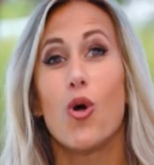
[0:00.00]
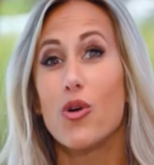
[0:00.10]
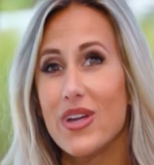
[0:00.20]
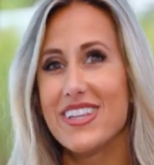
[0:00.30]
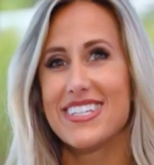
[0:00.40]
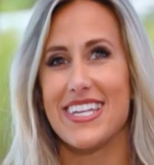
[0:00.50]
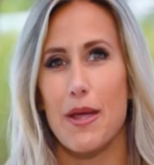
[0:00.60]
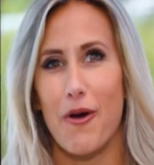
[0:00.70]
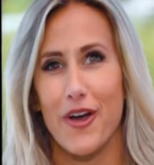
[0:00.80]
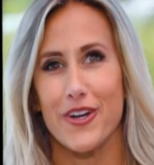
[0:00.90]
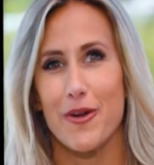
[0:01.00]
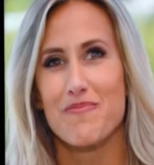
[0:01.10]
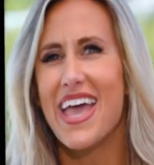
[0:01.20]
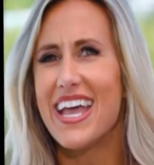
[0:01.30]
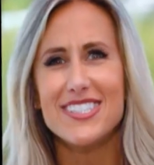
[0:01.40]
or real estate partner.
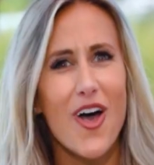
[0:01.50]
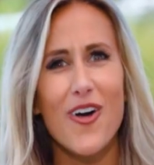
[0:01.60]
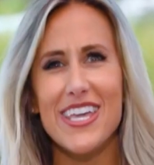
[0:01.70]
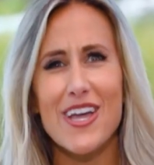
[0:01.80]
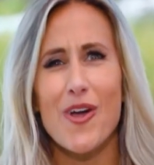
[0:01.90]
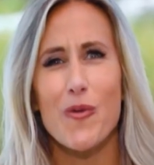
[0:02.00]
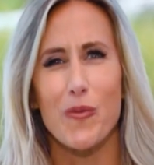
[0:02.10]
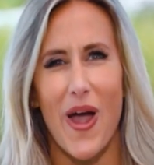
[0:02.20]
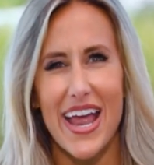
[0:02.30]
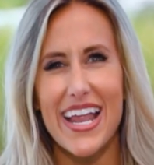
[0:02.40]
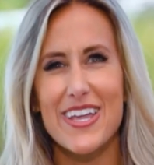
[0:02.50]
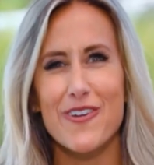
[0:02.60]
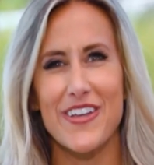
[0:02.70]
It's all here, right at your